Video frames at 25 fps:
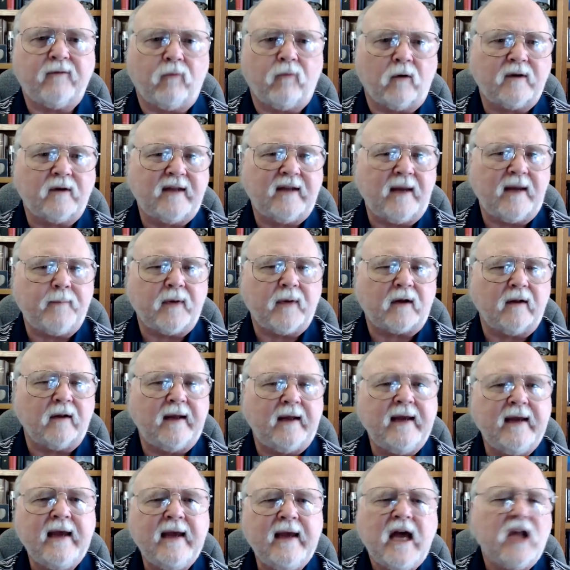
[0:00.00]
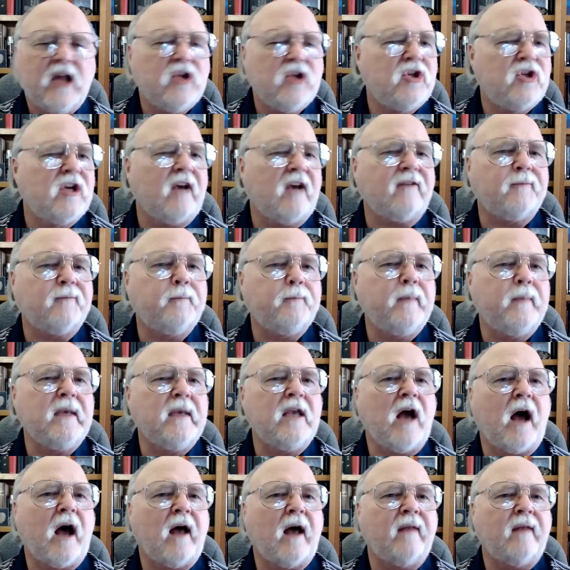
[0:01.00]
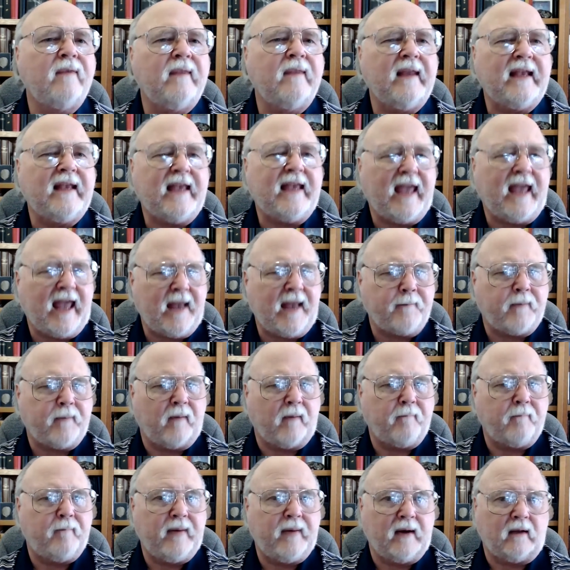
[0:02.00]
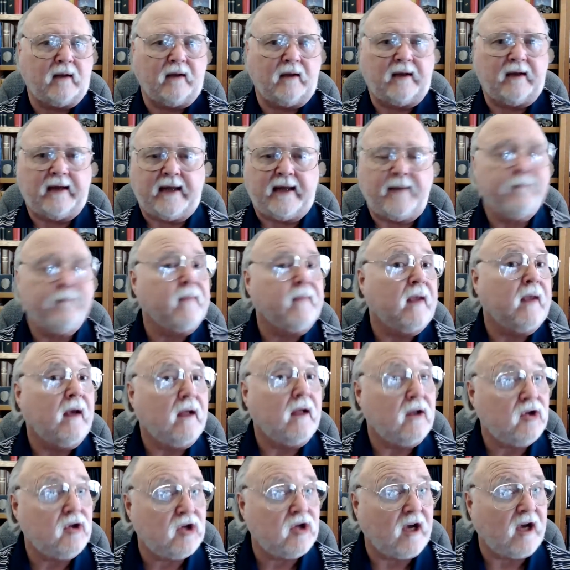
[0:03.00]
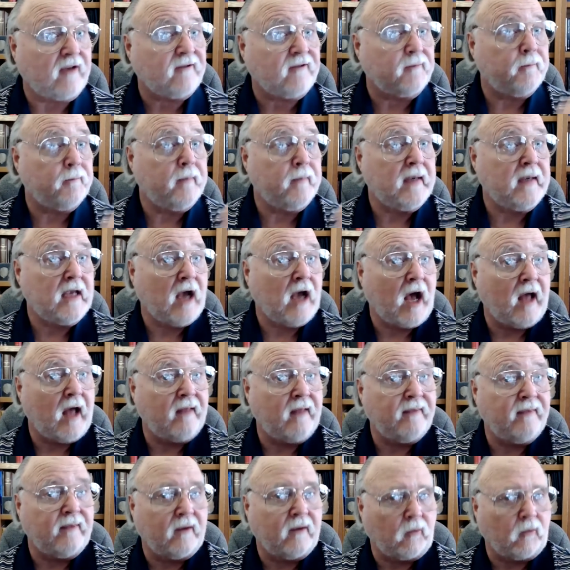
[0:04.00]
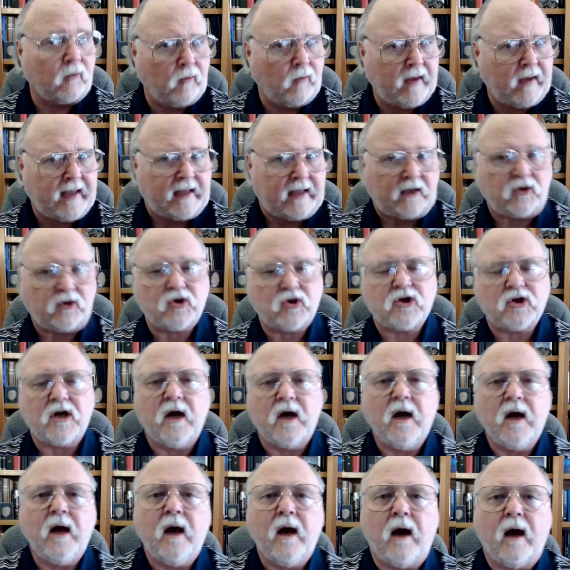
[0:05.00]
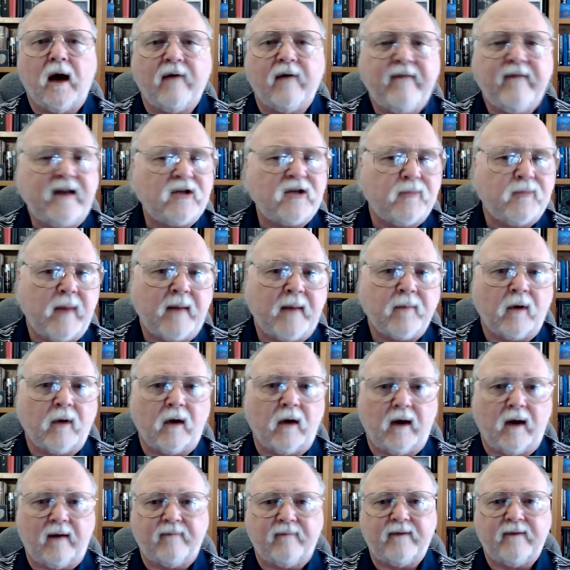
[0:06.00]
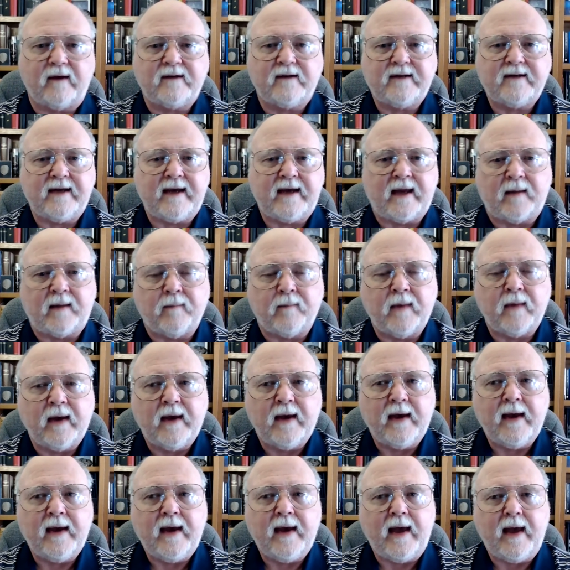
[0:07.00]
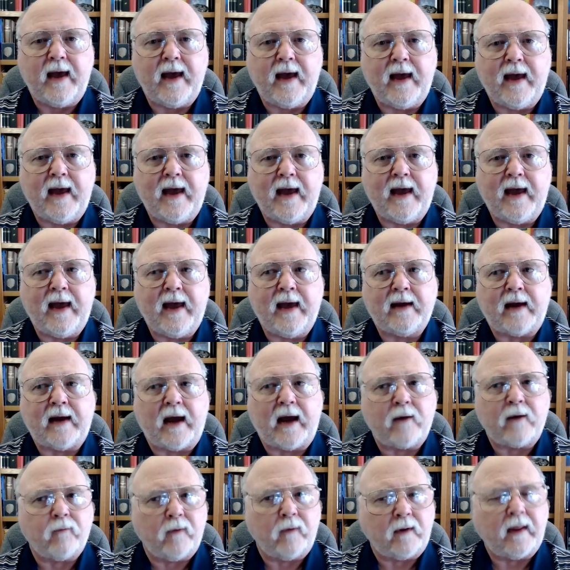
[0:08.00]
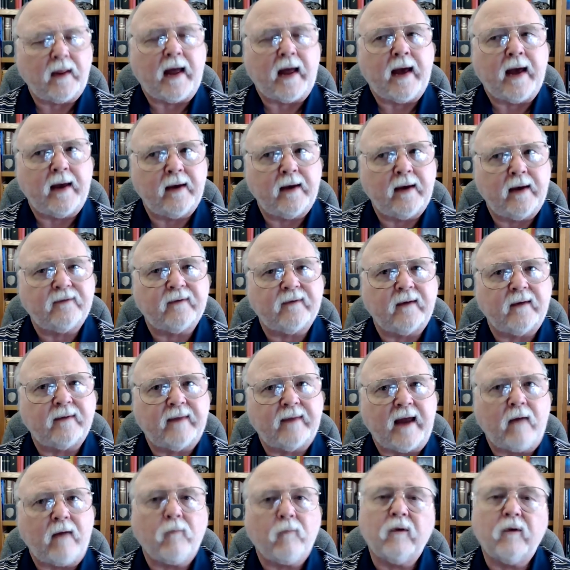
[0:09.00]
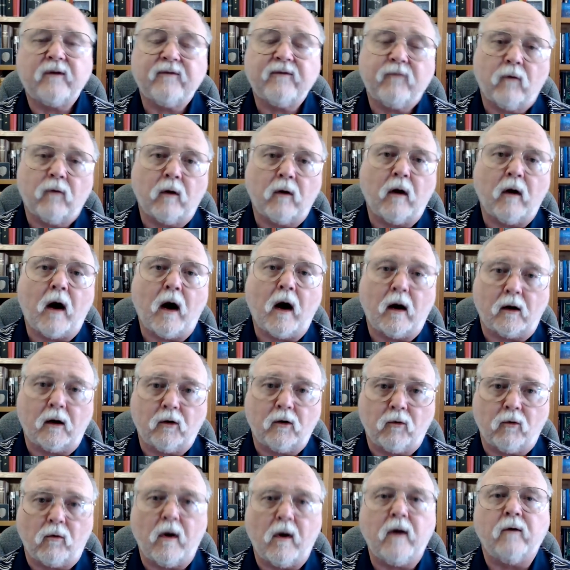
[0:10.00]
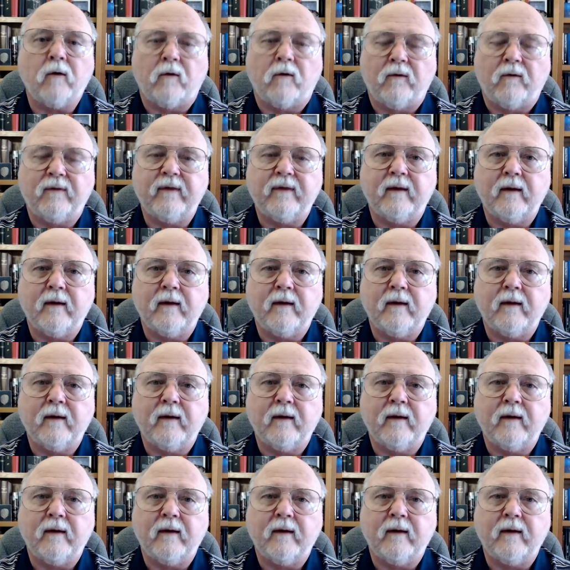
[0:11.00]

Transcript: were typically just beyond the capability, just beyond the reach of each member of the team. And I realized that that was for our growth.